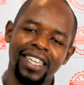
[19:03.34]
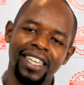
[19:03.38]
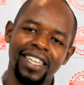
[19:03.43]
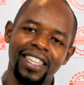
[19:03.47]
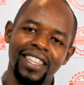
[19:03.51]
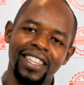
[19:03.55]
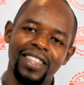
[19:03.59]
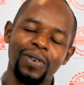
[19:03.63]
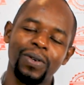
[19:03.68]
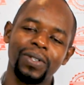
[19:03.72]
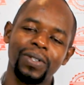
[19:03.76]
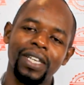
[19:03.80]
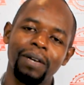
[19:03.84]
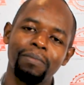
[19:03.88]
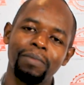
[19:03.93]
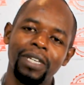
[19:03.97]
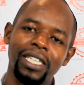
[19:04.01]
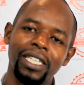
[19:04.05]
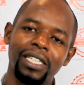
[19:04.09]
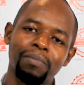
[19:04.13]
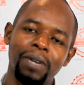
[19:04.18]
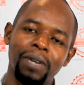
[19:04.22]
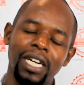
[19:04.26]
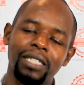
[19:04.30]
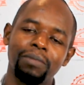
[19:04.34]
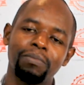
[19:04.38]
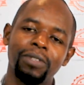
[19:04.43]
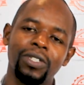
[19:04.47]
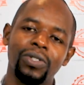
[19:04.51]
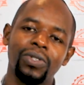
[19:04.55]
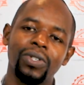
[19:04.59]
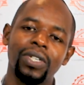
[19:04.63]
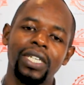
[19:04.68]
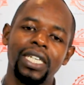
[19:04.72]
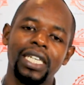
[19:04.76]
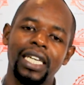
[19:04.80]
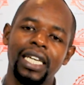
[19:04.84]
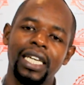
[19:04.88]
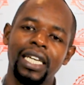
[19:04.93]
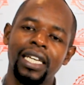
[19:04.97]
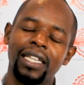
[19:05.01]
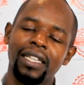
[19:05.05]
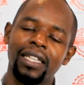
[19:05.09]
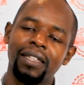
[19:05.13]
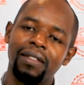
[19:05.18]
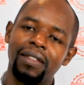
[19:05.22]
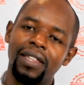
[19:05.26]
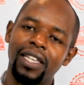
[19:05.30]
There was a mismatch between
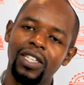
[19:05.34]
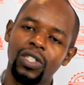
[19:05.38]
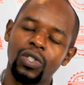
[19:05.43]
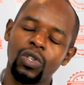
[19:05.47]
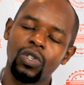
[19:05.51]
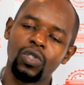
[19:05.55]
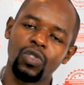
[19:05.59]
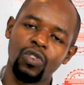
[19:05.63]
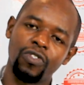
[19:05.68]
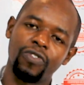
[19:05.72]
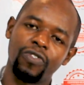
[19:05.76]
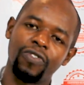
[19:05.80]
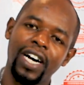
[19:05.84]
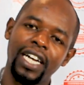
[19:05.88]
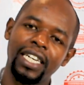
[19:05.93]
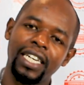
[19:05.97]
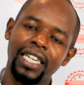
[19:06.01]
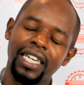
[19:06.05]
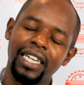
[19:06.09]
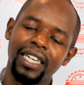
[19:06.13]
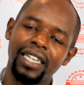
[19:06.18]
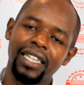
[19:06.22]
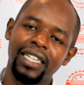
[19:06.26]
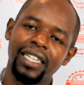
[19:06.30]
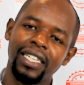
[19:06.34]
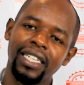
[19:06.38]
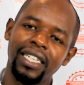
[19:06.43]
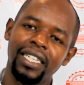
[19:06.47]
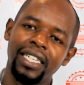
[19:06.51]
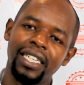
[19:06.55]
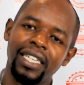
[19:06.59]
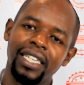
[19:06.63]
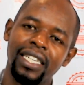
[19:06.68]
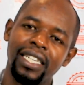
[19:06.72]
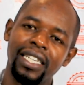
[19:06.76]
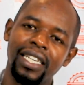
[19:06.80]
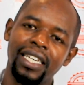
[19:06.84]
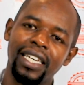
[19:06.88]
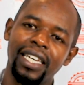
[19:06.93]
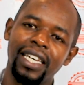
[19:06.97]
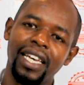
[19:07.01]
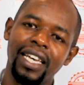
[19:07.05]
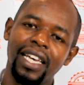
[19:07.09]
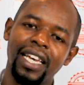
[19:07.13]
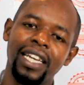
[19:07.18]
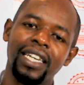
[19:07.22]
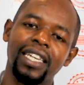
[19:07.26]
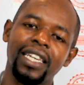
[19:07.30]
the source of fund
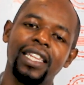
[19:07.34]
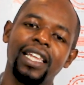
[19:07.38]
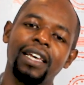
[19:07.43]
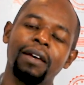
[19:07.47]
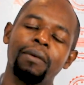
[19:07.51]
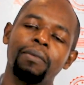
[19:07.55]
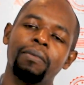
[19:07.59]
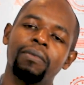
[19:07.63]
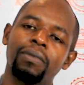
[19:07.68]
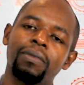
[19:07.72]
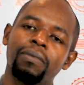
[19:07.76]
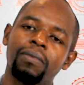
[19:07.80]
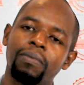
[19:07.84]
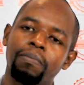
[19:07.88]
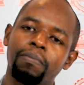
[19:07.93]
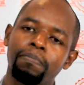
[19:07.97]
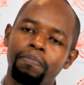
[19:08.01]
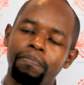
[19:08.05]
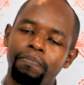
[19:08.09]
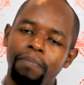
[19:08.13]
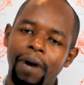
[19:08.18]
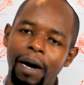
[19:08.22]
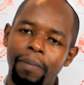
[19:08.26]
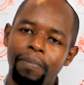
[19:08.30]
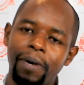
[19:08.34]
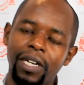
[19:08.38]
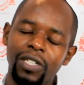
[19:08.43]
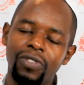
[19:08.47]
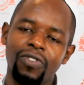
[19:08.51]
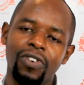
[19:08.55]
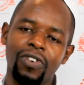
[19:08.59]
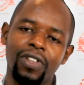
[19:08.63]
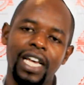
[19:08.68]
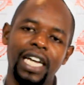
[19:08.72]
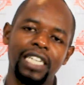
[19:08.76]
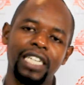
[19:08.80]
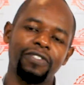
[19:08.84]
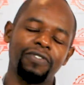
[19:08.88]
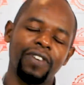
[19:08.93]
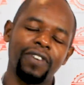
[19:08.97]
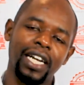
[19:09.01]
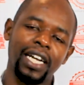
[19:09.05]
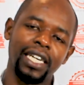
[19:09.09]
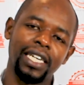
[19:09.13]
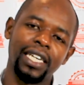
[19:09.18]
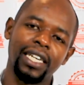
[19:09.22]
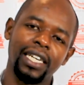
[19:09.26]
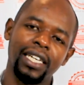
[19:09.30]
and the purpose for that
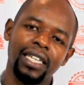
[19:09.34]
fund.